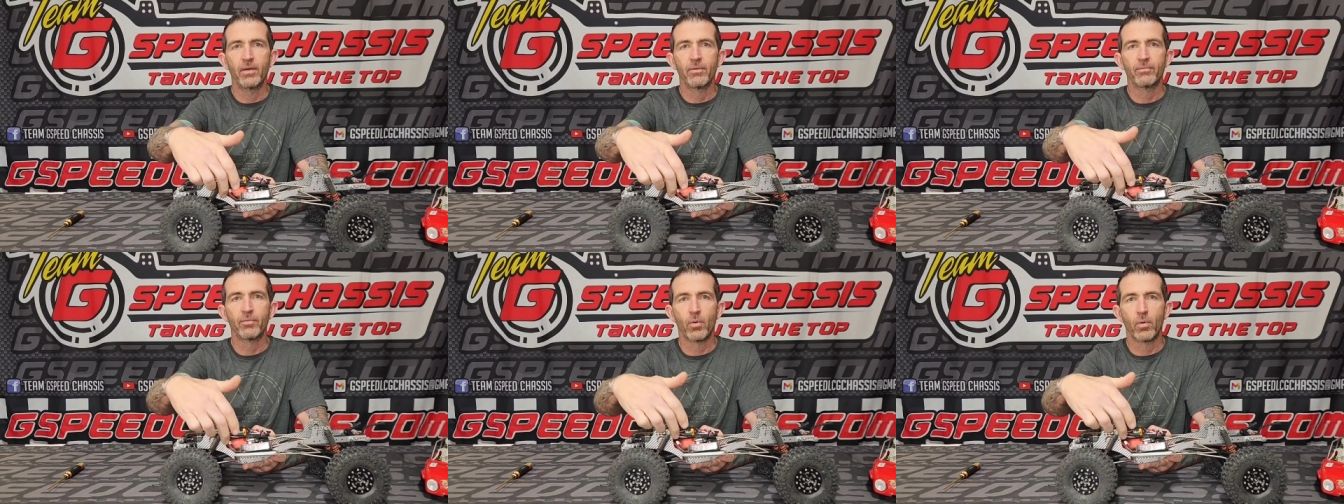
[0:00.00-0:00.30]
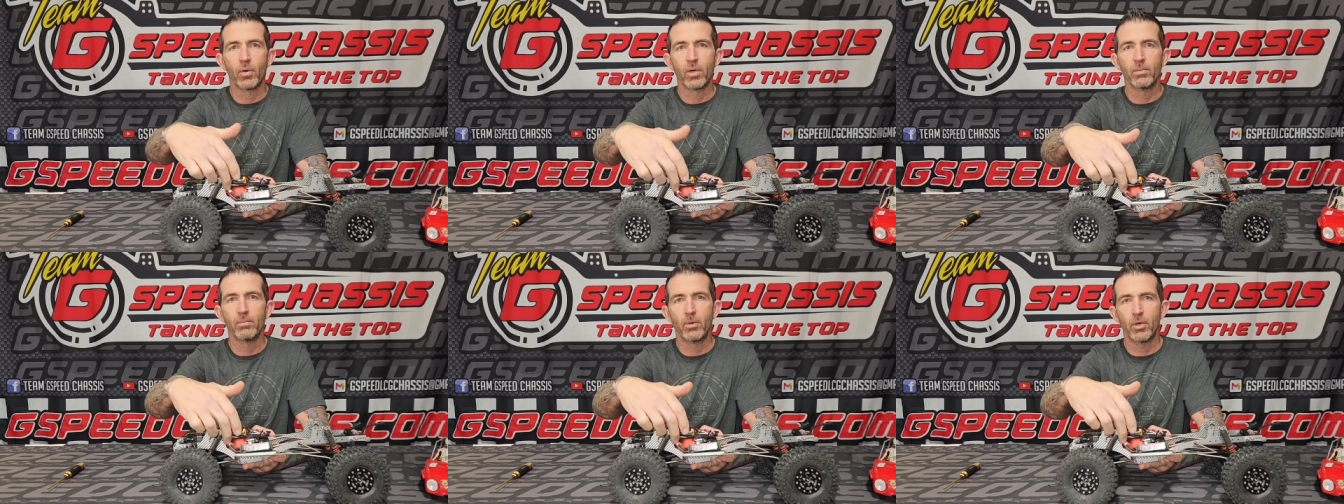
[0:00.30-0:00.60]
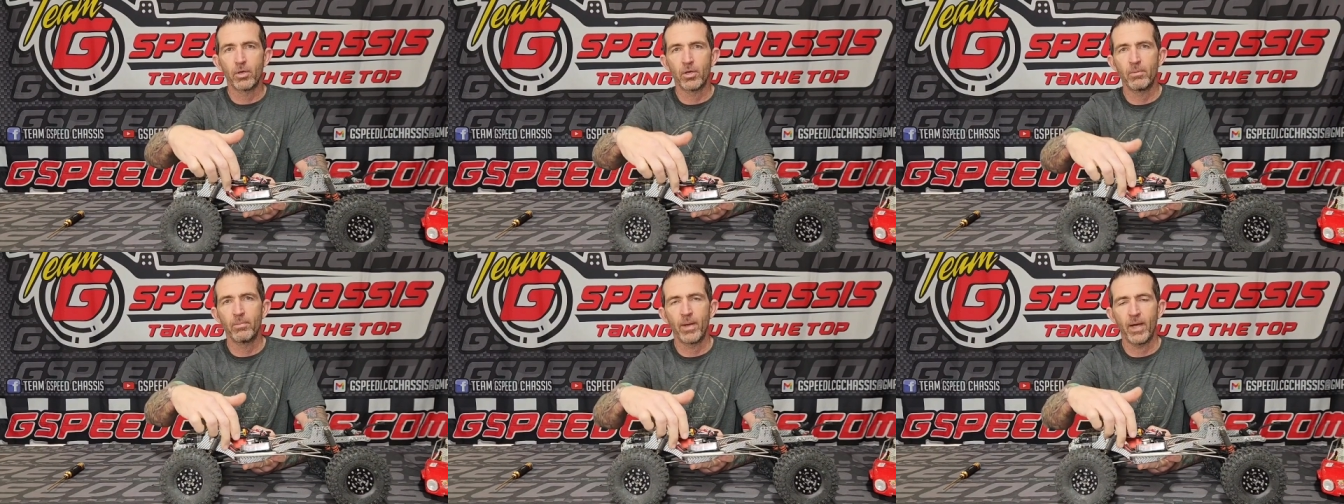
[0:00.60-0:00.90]
forward
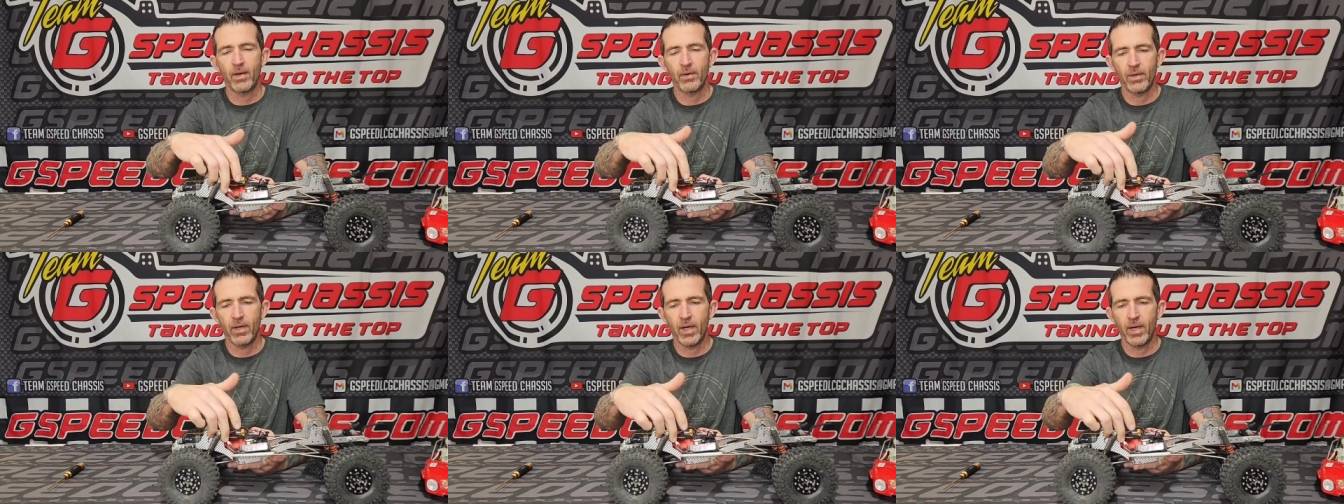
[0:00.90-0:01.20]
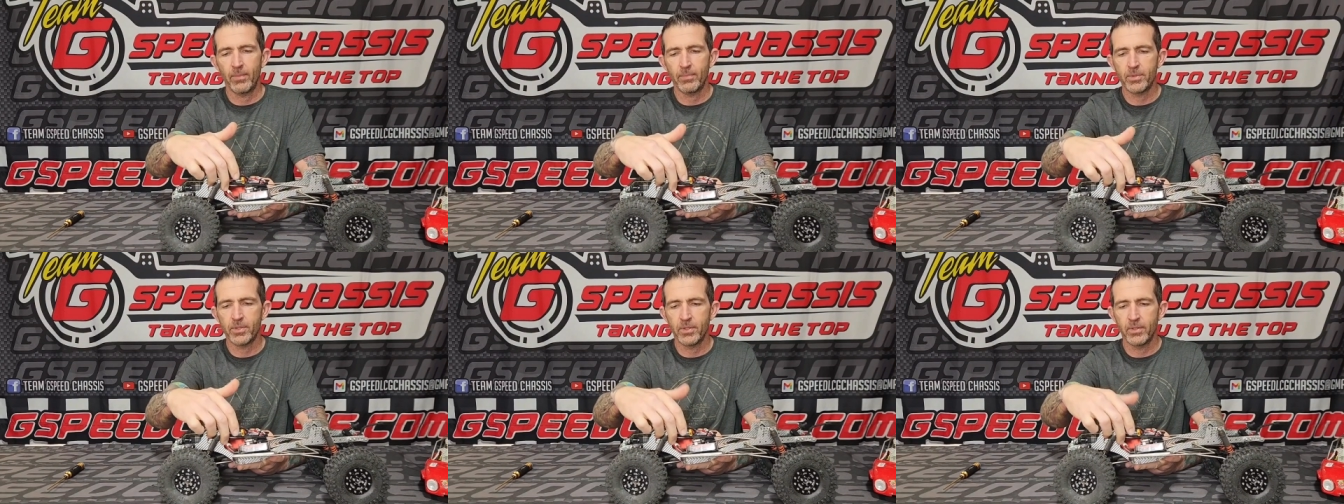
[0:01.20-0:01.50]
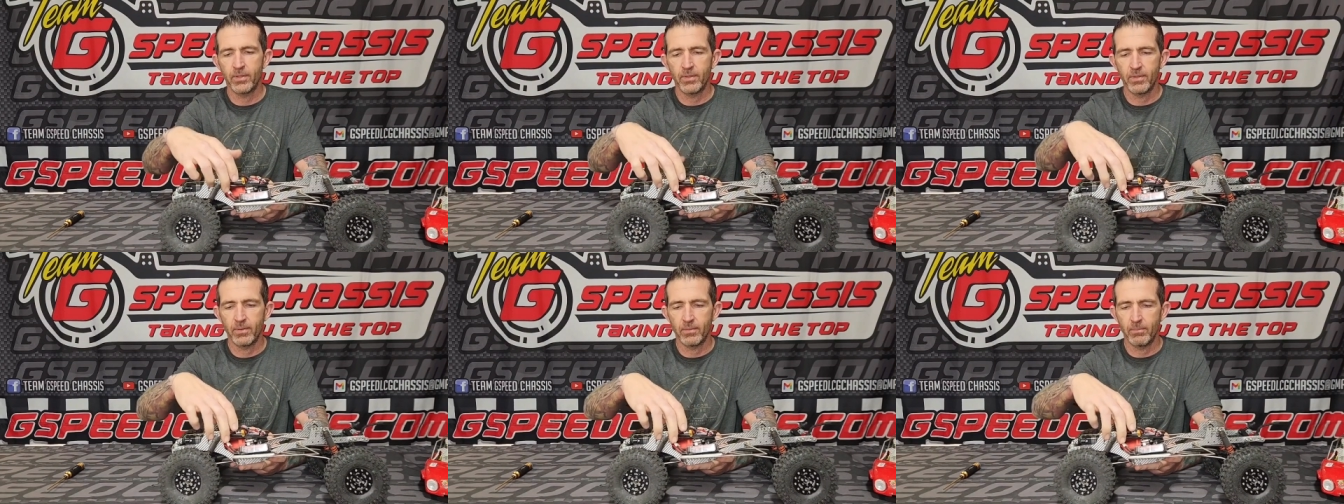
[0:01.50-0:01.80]
motor mount
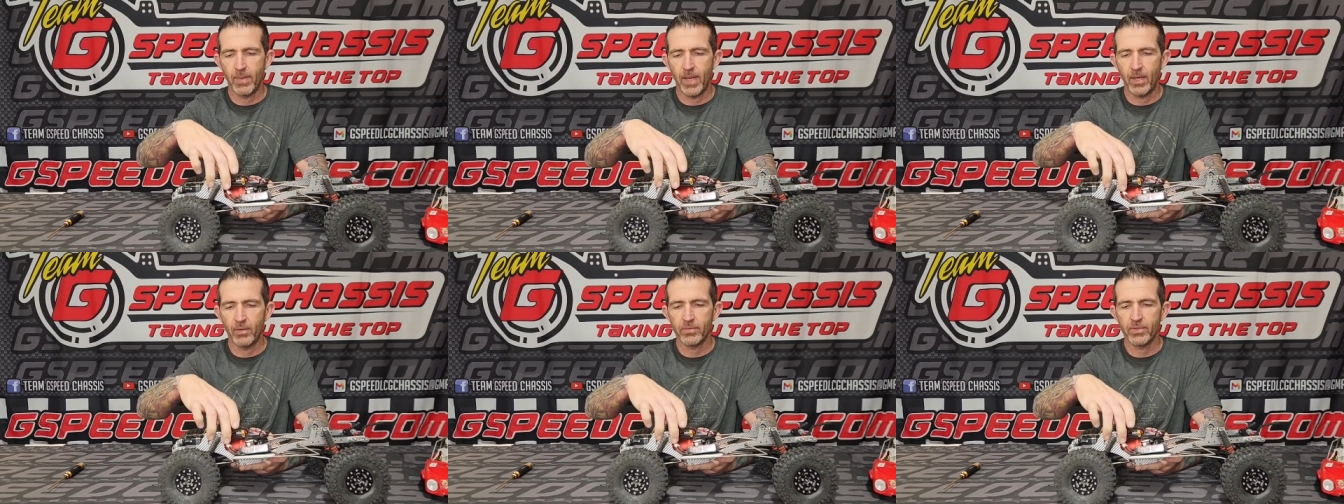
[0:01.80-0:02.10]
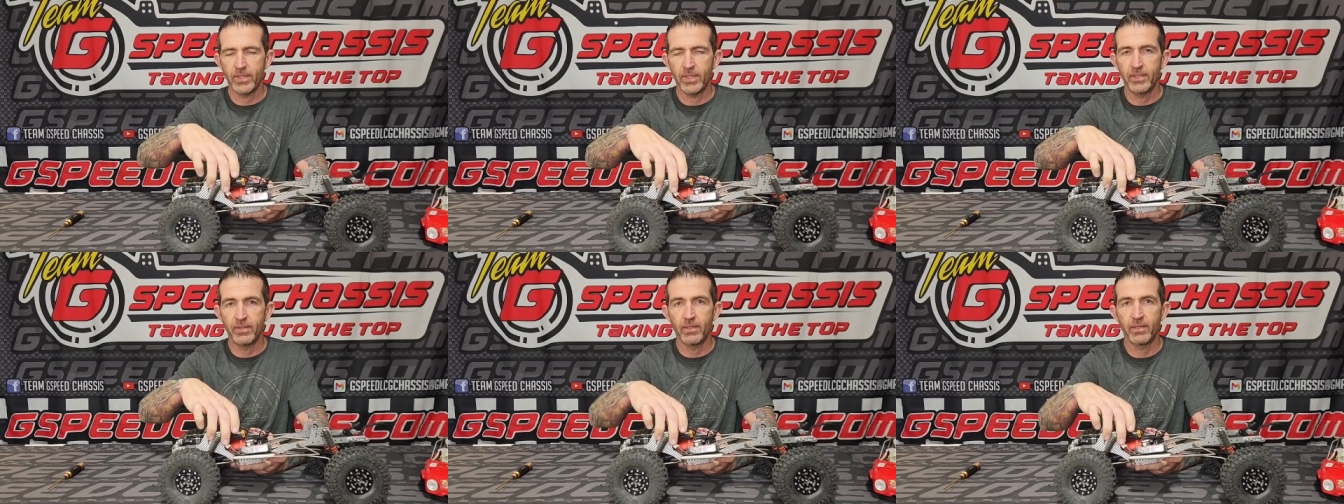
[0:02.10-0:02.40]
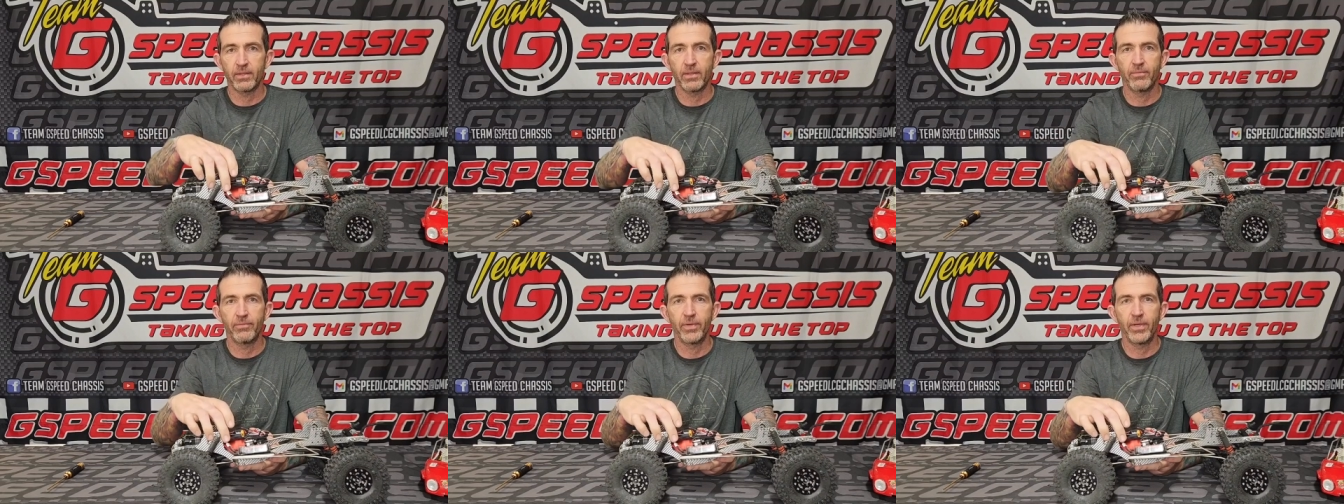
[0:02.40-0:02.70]
option mounting
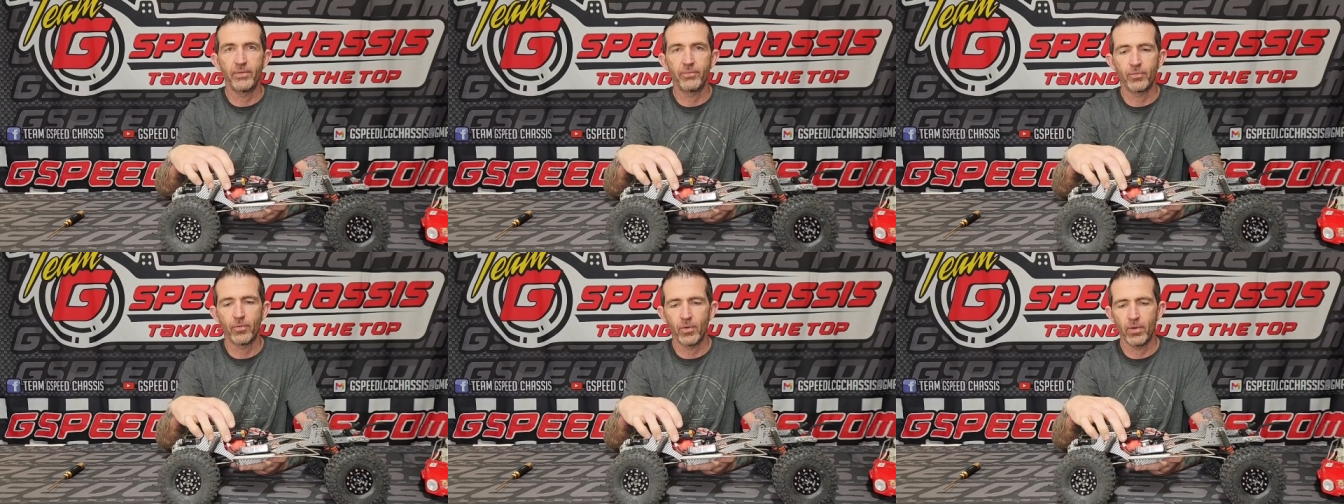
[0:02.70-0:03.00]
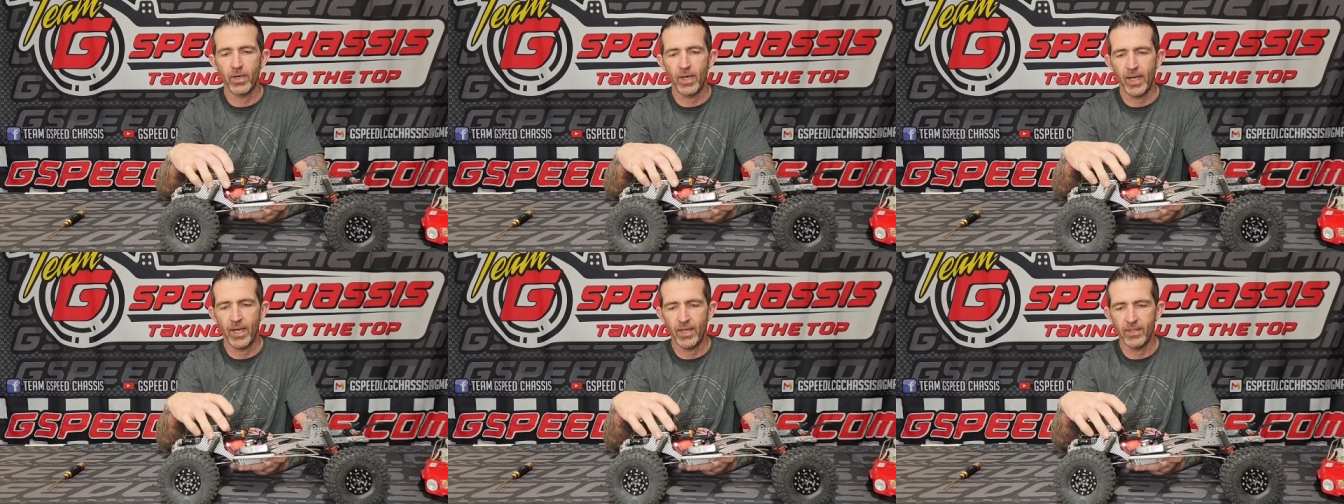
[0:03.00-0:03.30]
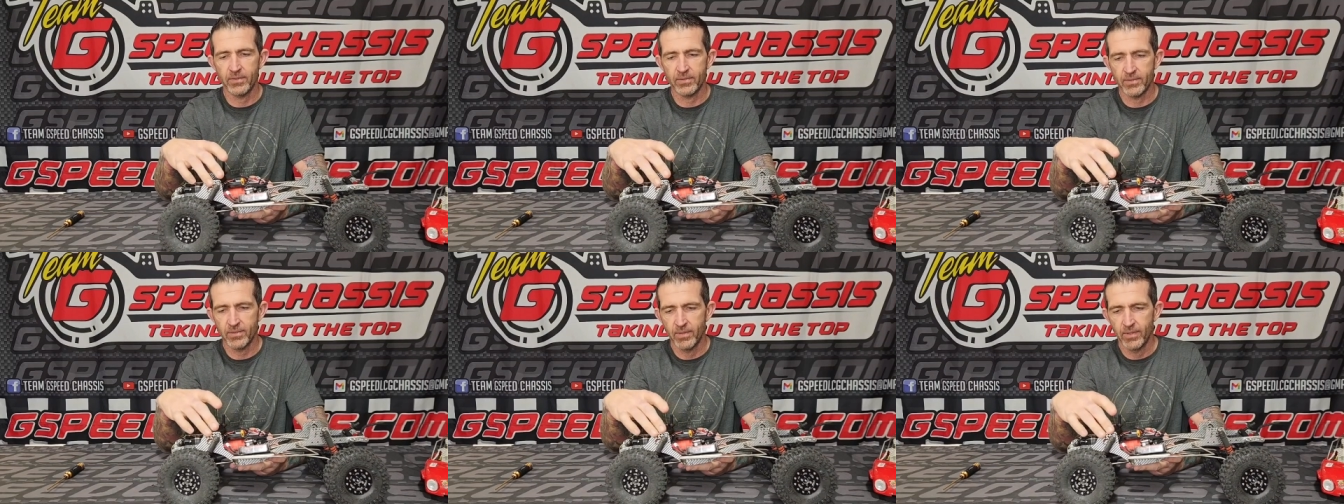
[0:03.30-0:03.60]
that the V4
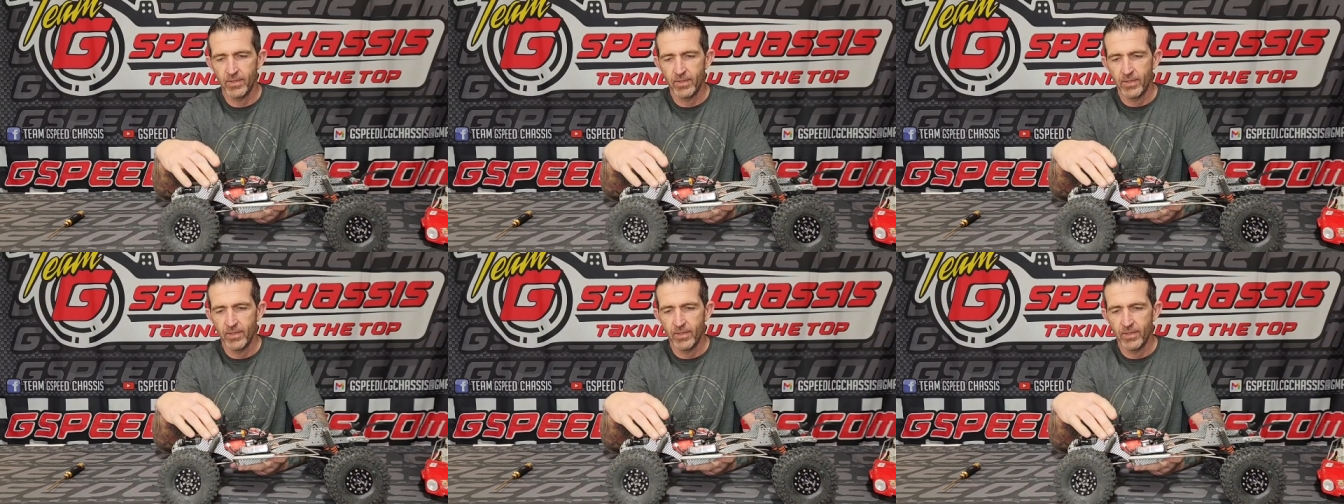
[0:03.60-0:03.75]
has,